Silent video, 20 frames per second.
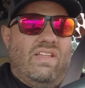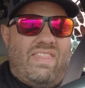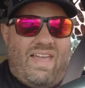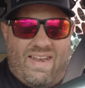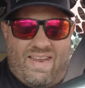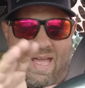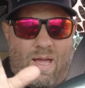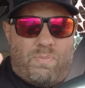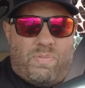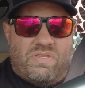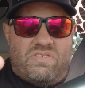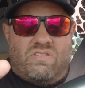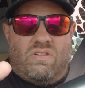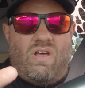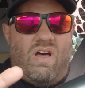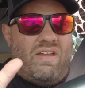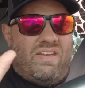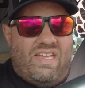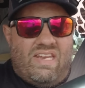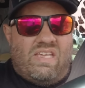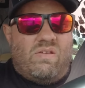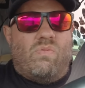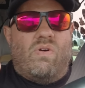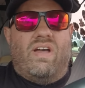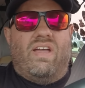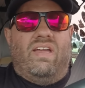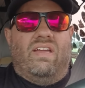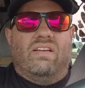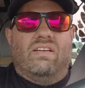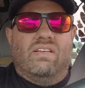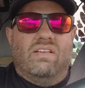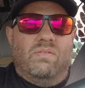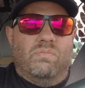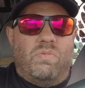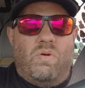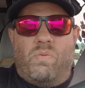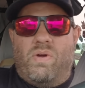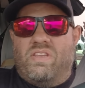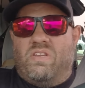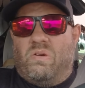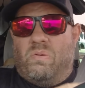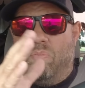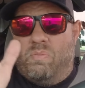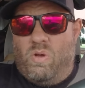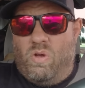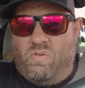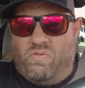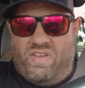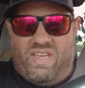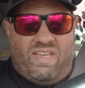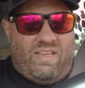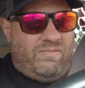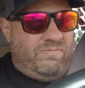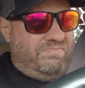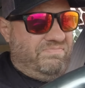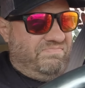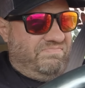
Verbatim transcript: That happens a lot anyway. But when you're moving,